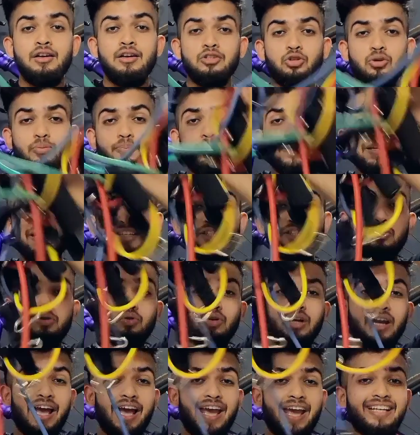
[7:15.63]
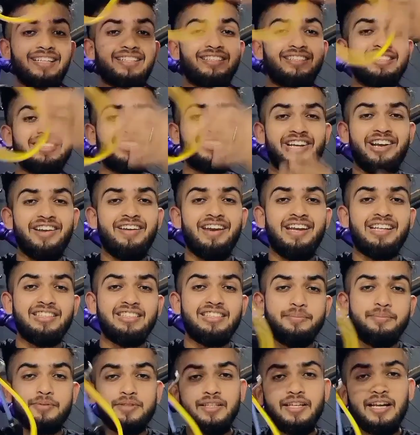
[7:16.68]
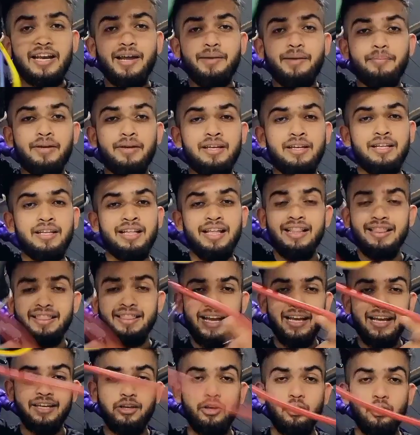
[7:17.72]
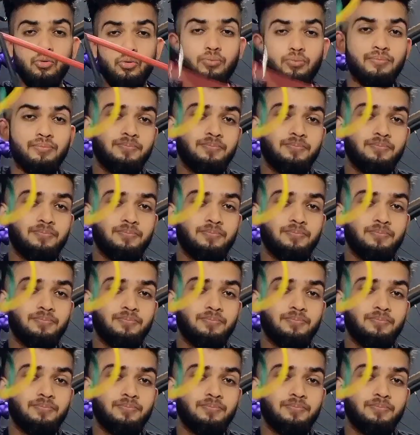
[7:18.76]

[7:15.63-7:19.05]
So please do like, share and subscribe. Thank you.